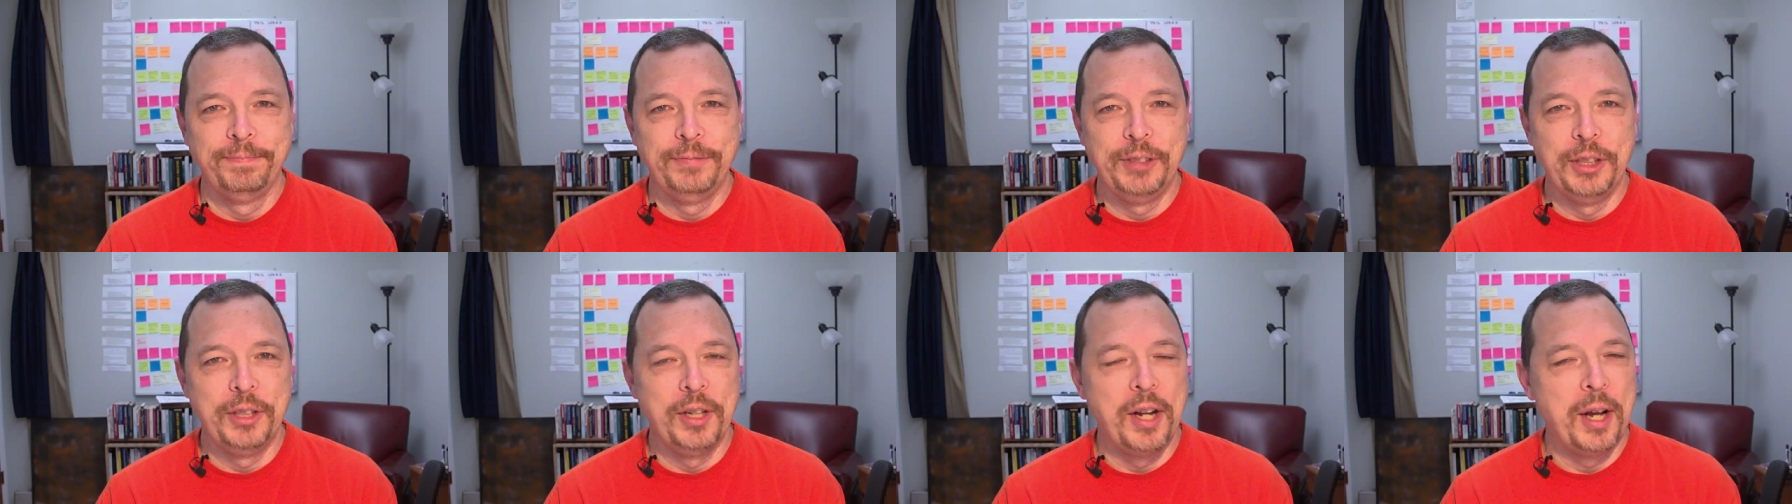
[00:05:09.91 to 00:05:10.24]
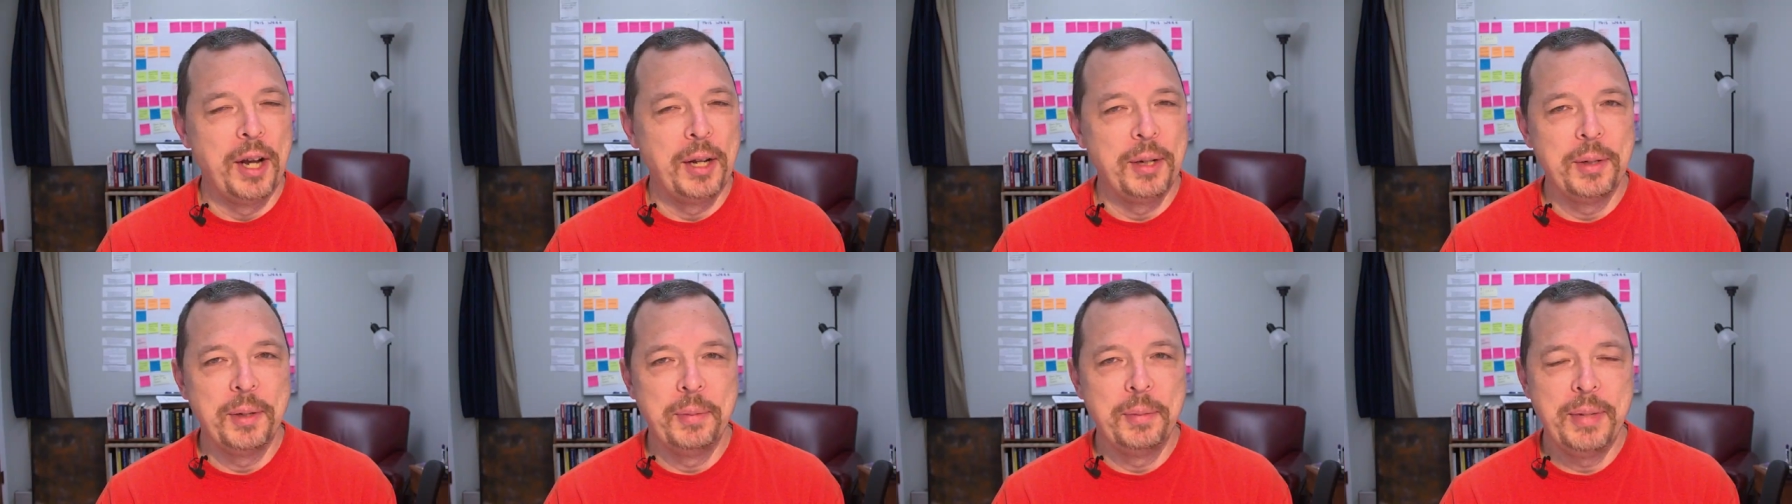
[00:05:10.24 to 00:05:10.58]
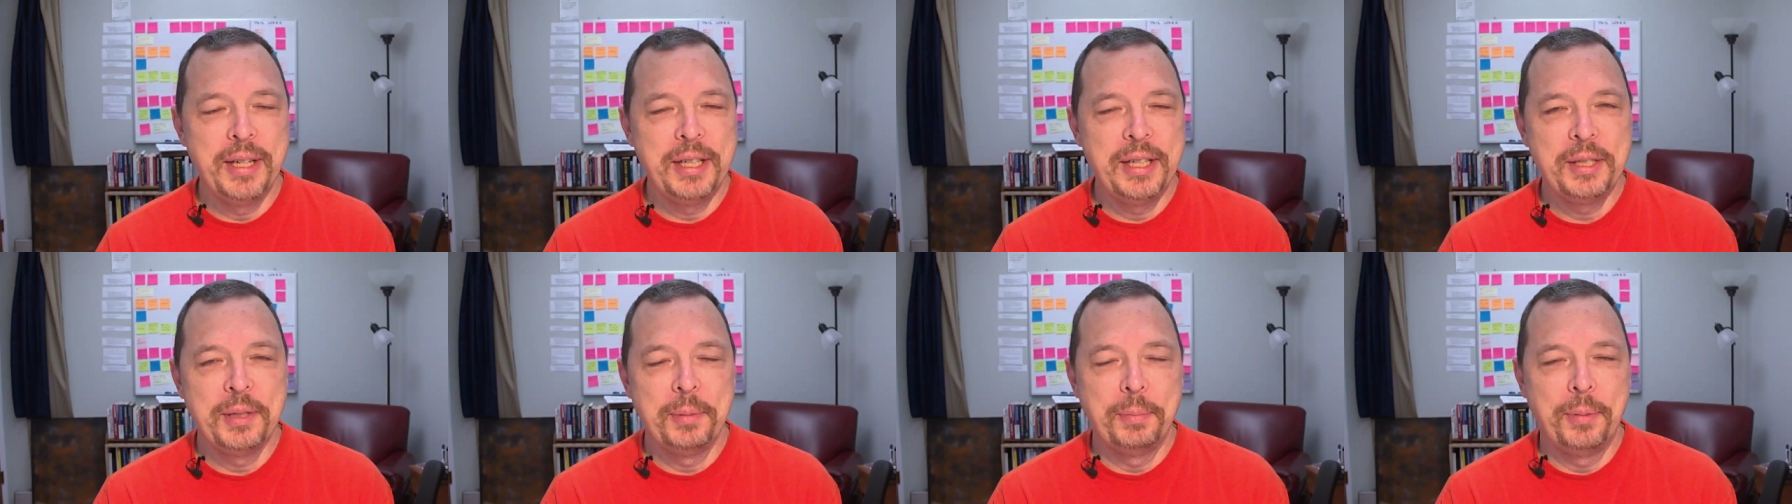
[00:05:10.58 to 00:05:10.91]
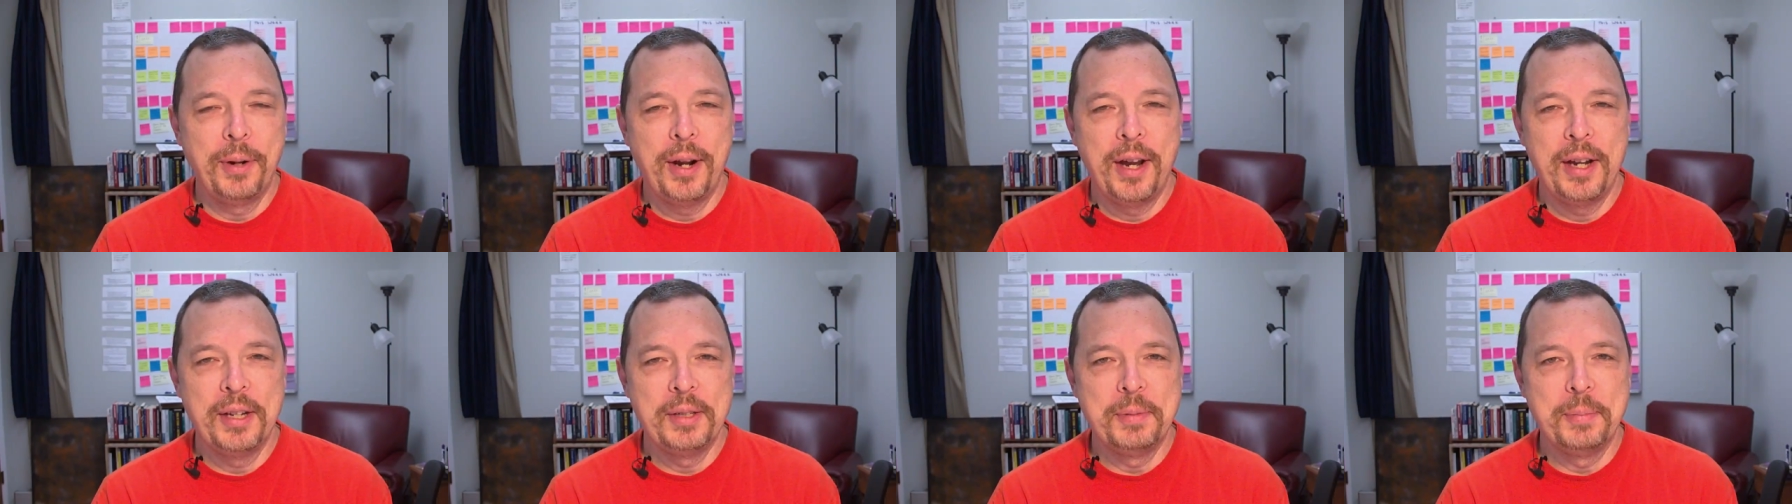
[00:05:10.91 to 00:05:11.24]
you're not going to be
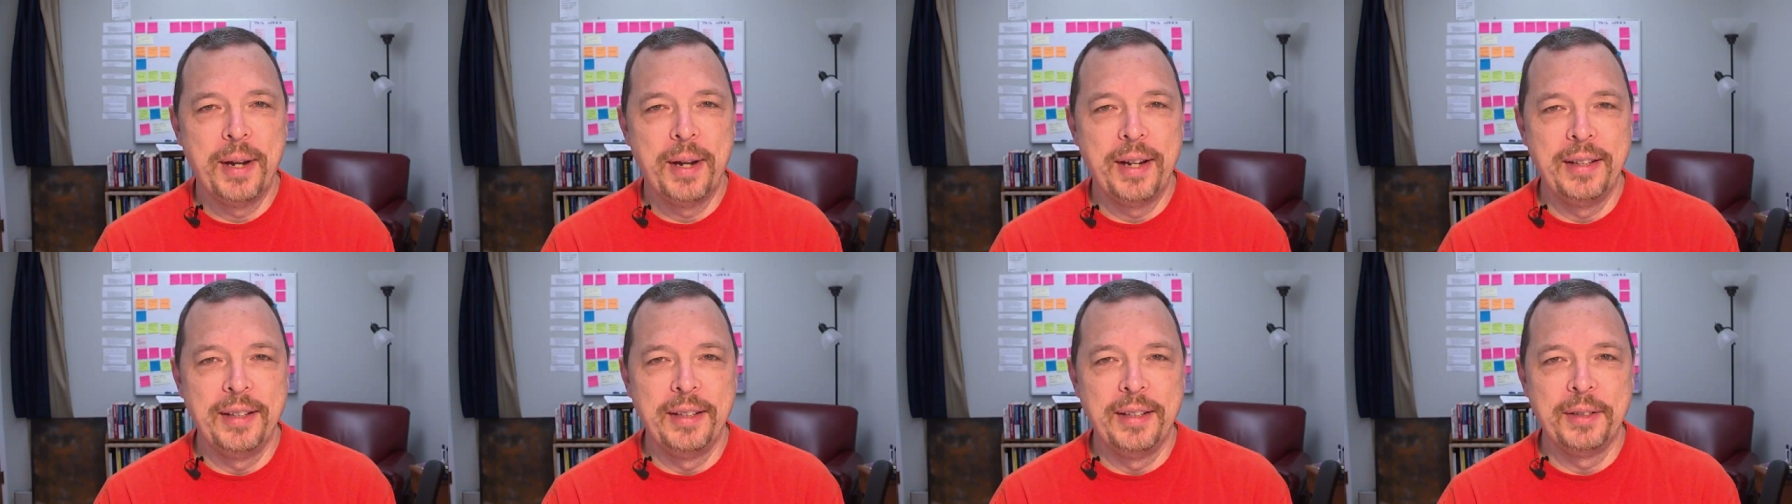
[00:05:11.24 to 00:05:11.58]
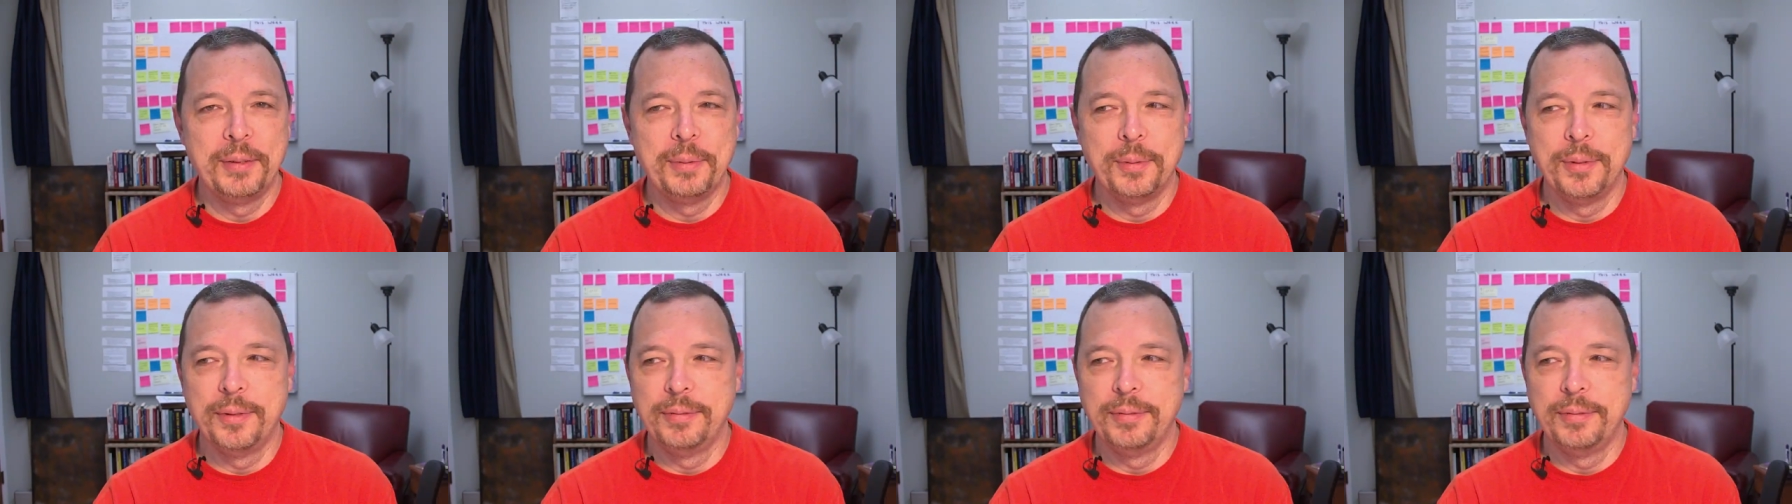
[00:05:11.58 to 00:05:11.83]
surprised by this